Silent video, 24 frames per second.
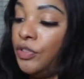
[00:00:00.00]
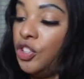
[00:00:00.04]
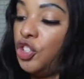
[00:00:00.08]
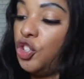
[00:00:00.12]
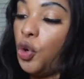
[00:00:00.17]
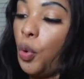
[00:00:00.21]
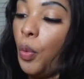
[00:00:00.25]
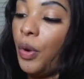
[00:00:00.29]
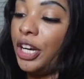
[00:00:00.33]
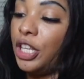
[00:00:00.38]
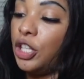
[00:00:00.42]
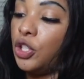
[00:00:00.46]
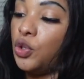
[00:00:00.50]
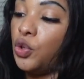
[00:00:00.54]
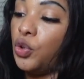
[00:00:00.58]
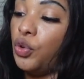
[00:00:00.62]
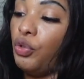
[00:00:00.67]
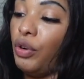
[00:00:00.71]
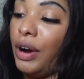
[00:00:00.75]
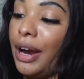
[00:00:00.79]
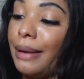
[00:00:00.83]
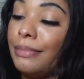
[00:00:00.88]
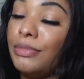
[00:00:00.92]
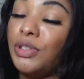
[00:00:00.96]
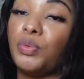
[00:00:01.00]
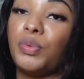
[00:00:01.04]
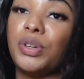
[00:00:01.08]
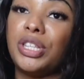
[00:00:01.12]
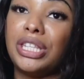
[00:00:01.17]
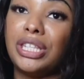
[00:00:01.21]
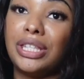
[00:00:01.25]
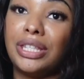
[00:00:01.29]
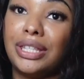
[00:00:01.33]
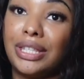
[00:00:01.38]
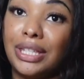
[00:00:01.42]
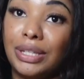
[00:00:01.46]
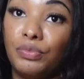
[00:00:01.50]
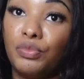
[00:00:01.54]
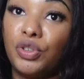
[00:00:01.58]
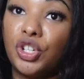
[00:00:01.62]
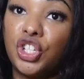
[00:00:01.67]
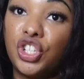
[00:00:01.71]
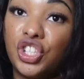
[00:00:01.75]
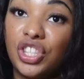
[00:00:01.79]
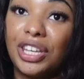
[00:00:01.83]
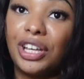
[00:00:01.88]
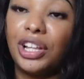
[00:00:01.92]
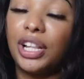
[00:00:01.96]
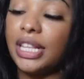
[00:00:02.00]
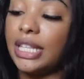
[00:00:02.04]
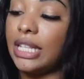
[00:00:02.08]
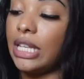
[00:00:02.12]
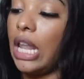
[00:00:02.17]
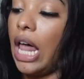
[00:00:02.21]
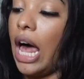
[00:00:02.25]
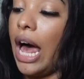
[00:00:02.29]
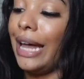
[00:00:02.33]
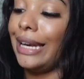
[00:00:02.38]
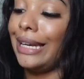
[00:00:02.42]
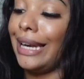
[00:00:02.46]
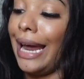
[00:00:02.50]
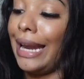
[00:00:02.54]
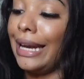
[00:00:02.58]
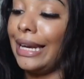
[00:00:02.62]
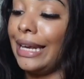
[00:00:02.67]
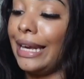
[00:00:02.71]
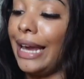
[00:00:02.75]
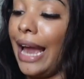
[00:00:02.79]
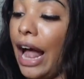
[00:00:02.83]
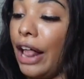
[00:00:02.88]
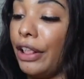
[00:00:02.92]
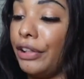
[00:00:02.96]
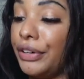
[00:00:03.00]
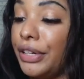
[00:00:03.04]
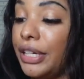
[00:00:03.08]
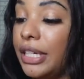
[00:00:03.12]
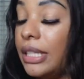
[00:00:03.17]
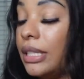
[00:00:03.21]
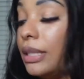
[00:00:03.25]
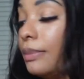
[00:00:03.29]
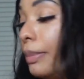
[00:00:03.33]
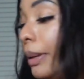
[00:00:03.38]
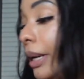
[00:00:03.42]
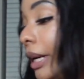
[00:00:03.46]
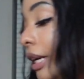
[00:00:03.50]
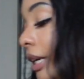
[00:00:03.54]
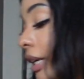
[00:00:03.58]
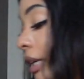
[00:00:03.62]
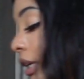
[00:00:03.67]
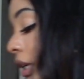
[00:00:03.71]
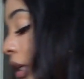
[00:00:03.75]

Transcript: 22 grams, which, which still is a lot, 90 calories. But